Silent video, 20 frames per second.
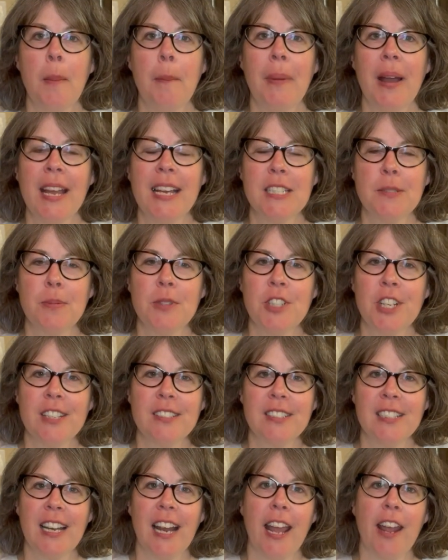My husband
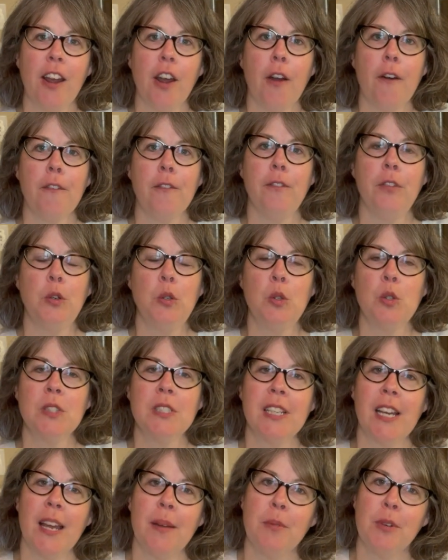Justin and I are
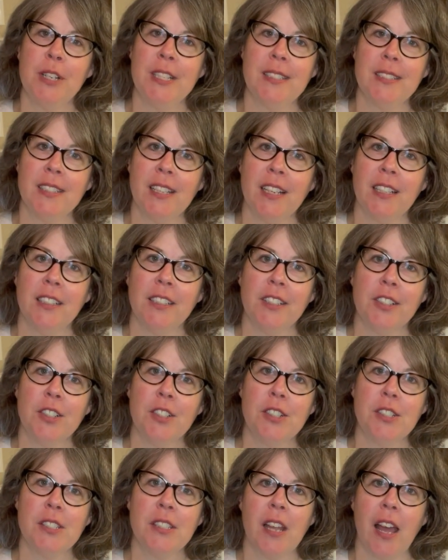full-time
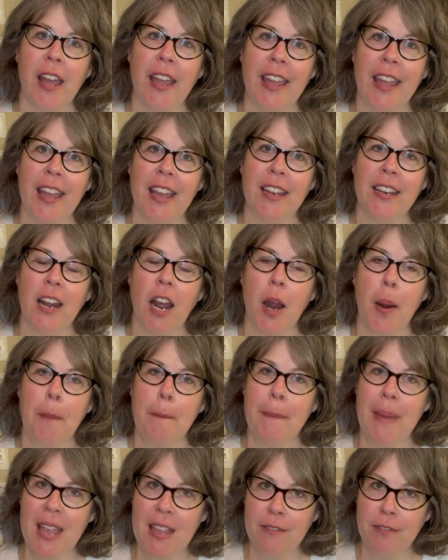resellers and our
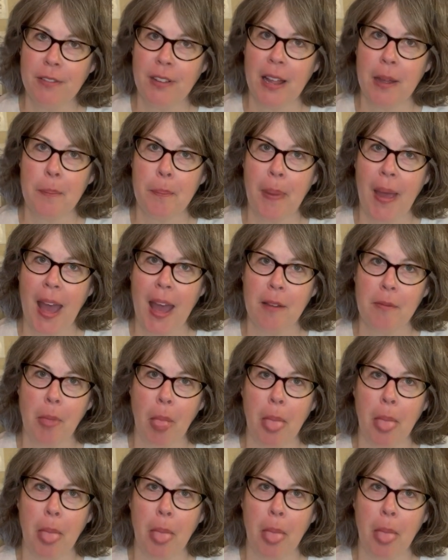main flat pat